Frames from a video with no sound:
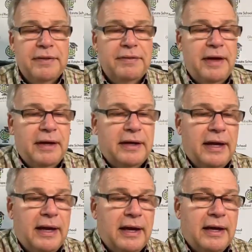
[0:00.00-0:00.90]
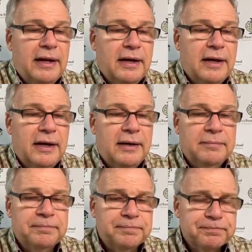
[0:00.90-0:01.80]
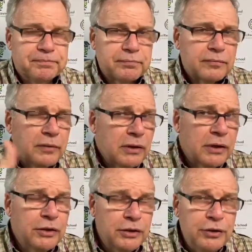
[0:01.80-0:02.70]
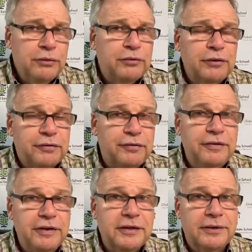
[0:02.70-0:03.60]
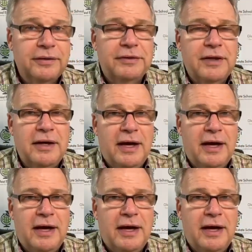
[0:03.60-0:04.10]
They can use a seal that they